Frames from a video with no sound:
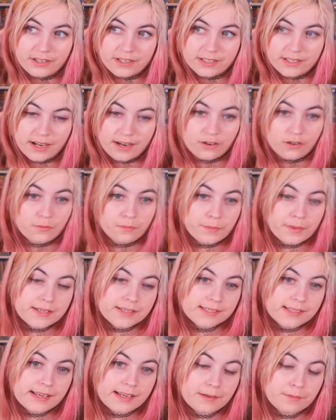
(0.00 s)
titled Best
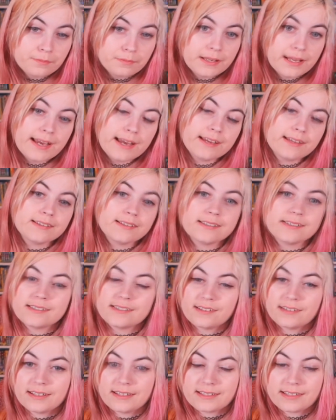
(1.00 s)
Laid Plans, so
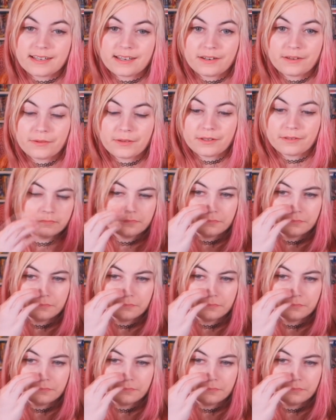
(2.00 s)
let's get into it.